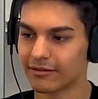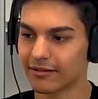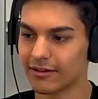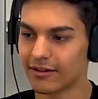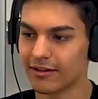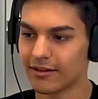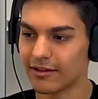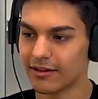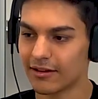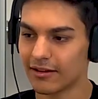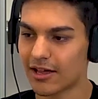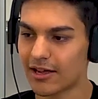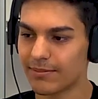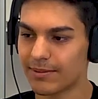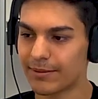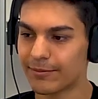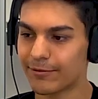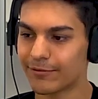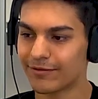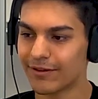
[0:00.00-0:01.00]
Yeah. A lot of
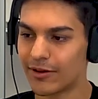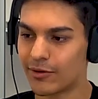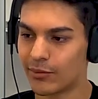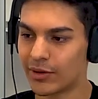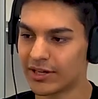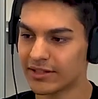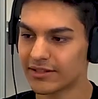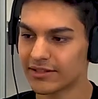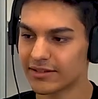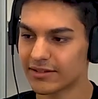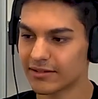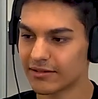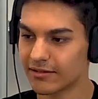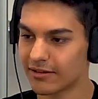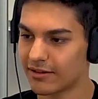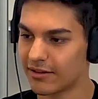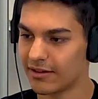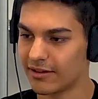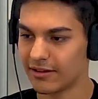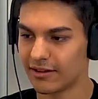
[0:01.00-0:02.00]
people fail once
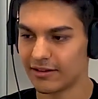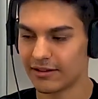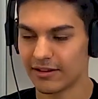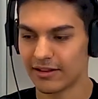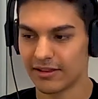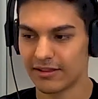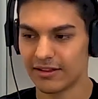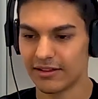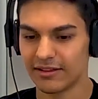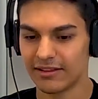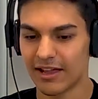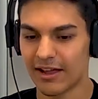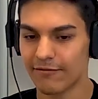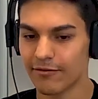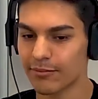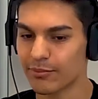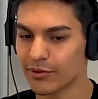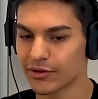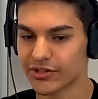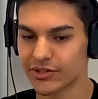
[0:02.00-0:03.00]
and, and they, that's, and they that's never
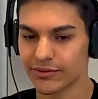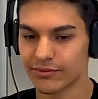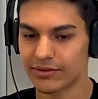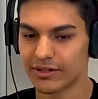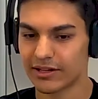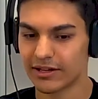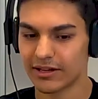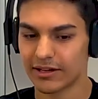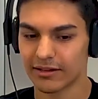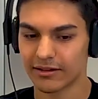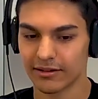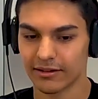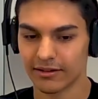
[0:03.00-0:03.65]
pursue it thing. again.